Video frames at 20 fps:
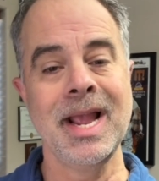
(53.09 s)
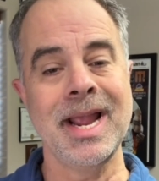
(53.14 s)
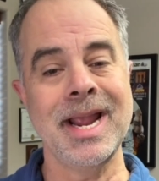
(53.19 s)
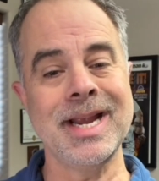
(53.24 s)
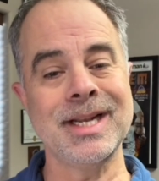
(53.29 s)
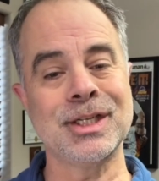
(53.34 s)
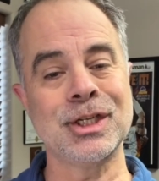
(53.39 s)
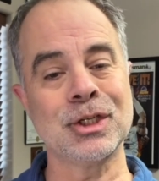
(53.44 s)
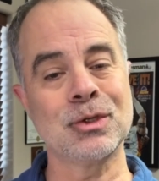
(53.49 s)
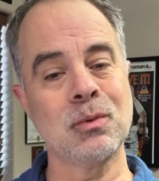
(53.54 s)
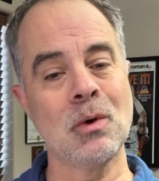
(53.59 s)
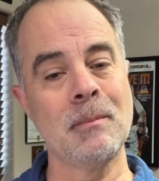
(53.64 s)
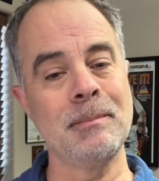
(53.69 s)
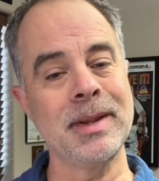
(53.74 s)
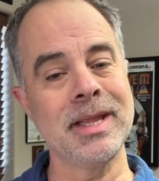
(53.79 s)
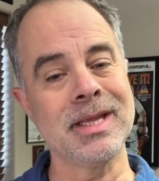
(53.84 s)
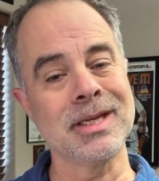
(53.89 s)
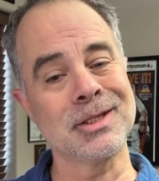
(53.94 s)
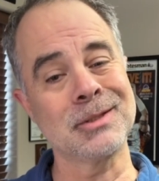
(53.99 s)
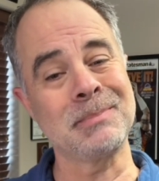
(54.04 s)
It just won't
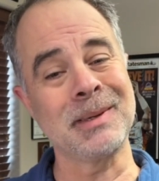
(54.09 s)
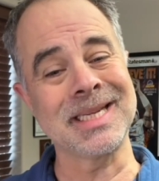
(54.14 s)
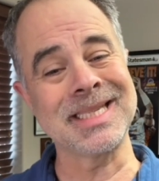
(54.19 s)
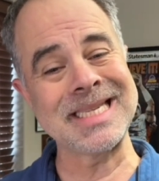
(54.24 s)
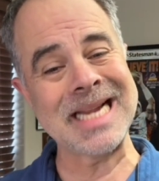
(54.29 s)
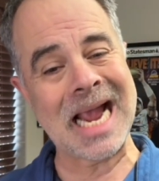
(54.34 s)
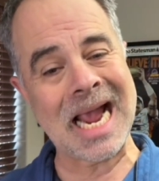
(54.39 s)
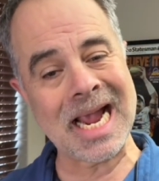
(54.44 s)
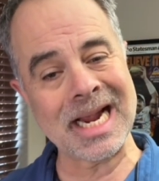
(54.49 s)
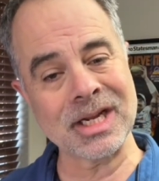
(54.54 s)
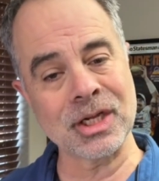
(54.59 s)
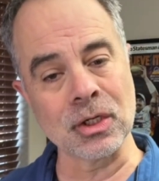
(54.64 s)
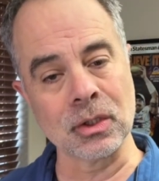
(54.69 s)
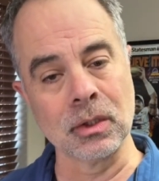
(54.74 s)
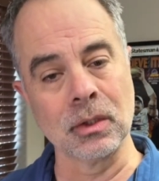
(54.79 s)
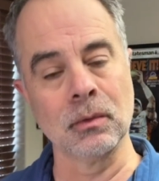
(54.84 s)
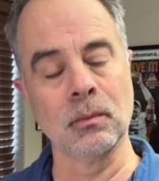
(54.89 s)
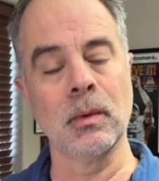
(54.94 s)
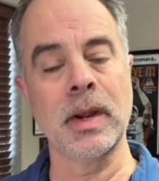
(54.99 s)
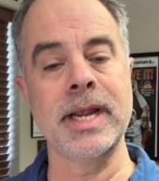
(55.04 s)
be the
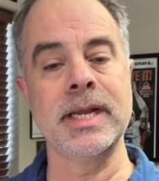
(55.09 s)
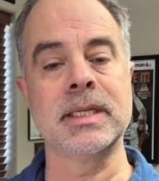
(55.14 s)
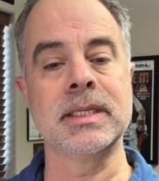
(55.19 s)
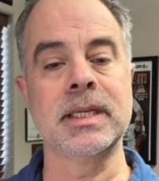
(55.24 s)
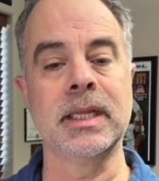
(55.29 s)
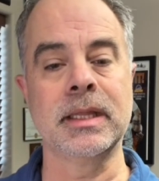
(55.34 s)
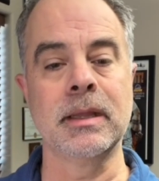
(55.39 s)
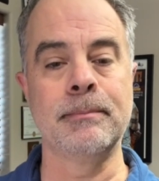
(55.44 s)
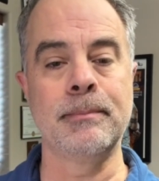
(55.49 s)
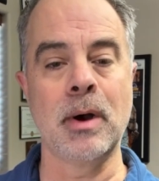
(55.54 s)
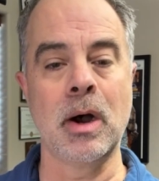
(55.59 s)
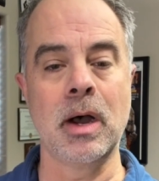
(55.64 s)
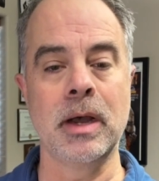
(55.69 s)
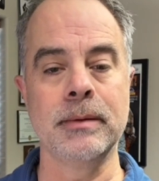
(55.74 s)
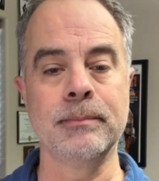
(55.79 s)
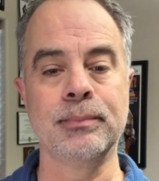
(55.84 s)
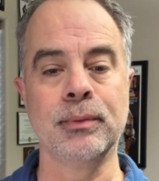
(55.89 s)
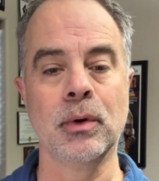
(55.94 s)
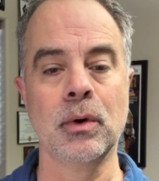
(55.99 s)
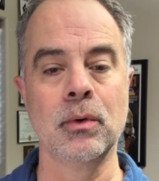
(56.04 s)
spectacular rates that the
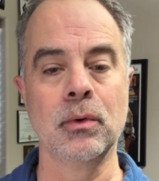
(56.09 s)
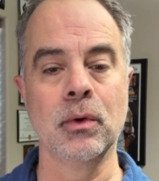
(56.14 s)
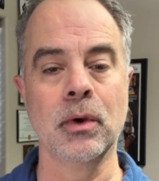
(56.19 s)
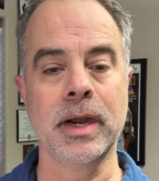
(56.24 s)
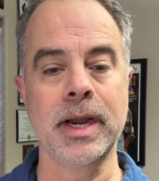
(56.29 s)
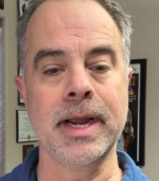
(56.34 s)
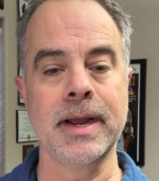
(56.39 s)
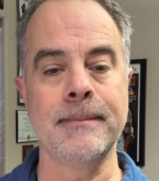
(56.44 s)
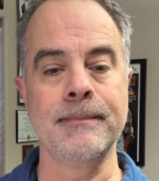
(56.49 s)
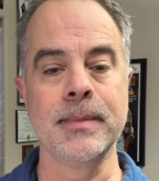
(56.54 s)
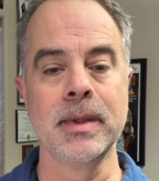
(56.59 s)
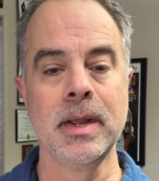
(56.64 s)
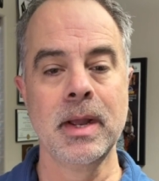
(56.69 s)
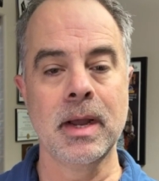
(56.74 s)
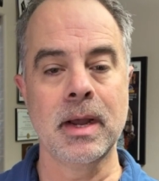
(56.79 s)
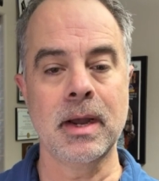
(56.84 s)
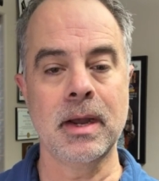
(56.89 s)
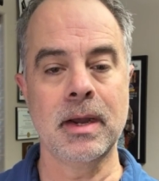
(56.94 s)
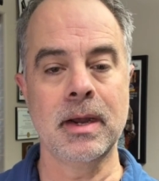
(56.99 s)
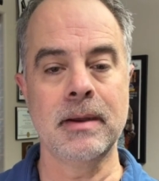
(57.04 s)
bond program
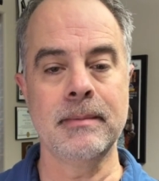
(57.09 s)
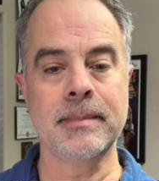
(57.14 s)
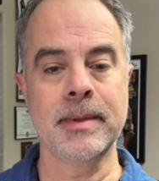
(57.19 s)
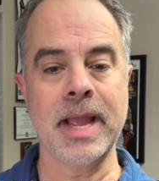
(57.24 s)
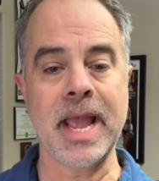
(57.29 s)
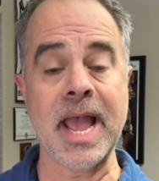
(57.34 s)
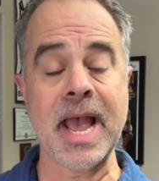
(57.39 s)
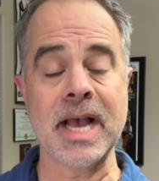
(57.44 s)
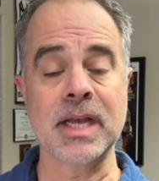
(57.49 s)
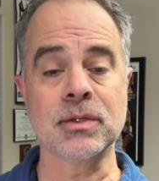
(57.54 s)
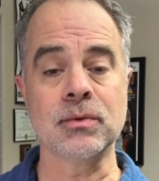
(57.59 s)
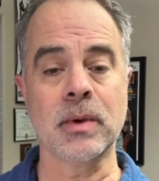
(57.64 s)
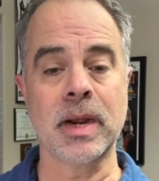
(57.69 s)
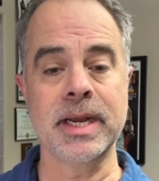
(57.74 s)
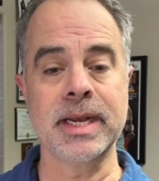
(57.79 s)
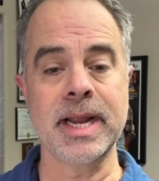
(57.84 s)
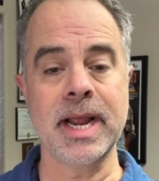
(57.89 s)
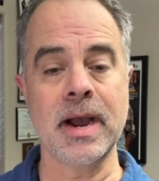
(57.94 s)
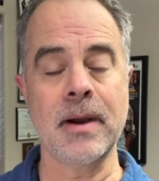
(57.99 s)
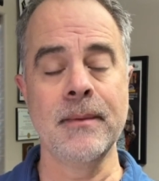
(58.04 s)
has
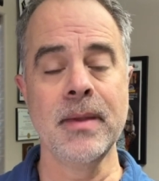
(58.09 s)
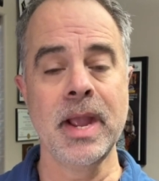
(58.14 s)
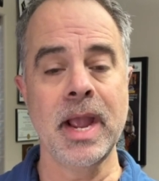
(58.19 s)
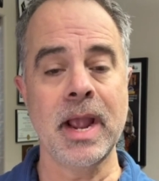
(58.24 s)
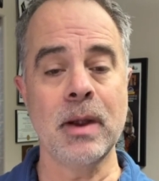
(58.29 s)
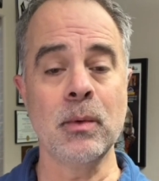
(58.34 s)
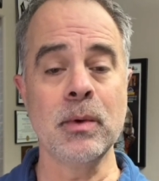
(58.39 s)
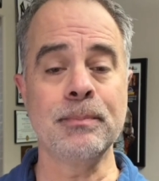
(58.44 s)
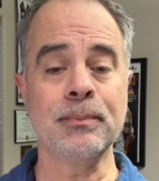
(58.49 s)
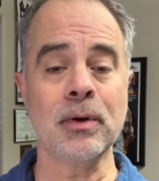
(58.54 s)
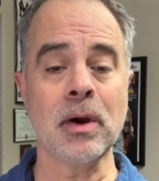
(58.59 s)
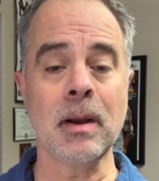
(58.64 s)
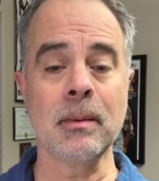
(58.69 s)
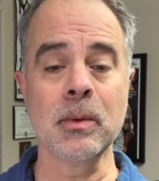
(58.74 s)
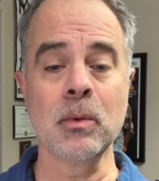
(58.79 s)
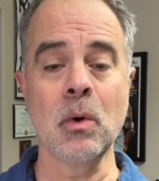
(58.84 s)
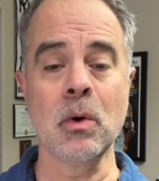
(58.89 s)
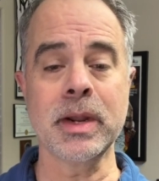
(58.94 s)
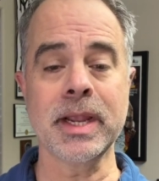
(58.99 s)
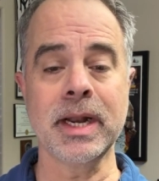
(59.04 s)
right now. And we
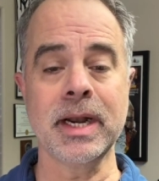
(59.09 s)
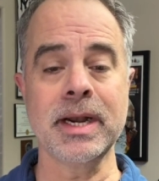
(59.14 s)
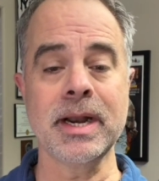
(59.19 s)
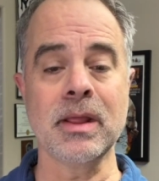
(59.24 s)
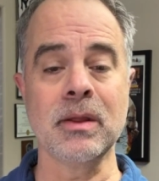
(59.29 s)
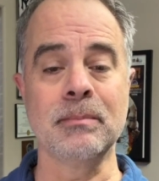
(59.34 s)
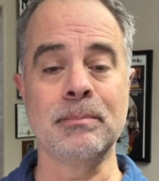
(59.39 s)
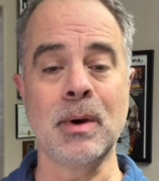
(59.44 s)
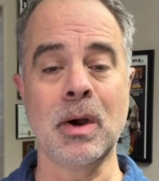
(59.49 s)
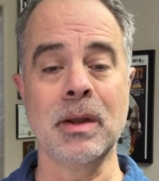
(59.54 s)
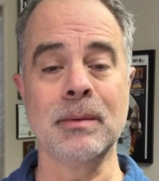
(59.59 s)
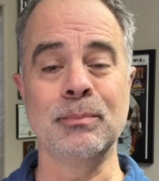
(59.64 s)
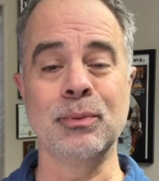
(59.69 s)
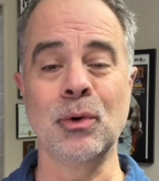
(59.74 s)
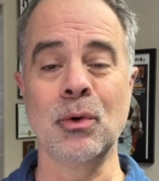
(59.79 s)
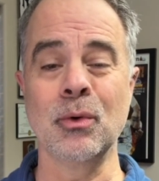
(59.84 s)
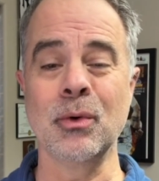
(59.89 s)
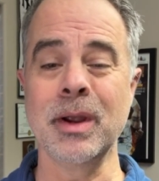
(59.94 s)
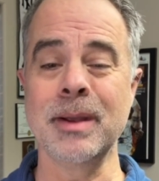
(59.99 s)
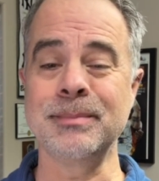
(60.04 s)
probably won't get another bond
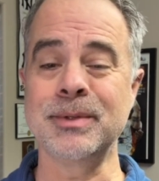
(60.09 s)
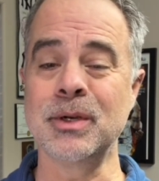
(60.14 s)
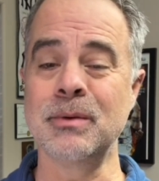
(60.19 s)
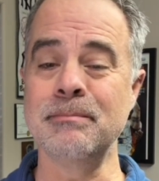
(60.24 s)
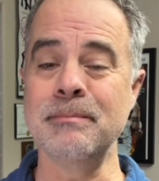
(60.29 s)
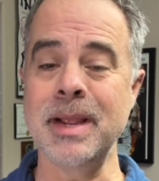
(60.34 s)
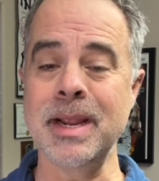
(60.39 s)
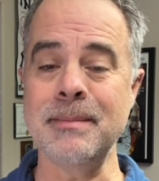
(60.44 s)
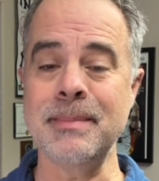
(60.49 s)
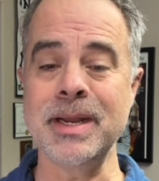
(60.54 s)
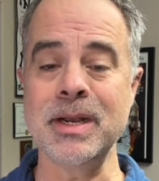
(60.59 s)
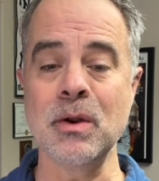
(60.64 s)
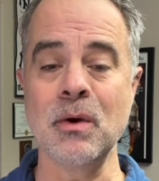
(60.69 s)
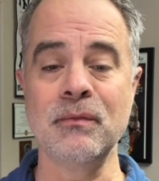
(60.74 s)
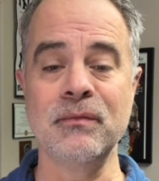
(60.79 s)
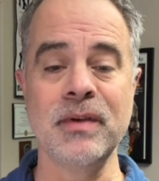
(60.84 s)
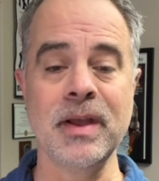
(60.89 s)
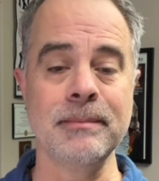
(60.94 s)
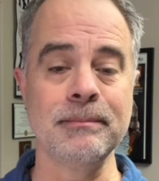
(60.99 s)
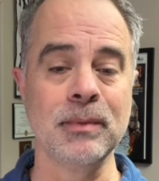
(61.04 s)
program till maybe
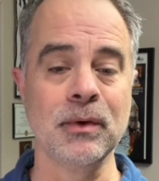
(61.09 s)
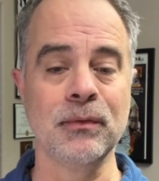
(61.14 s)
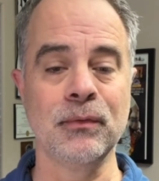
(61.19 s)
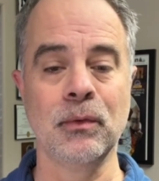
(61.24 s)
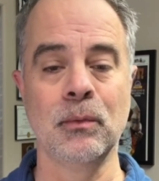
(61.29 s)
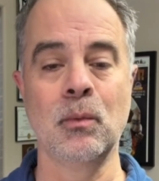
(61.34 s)
November from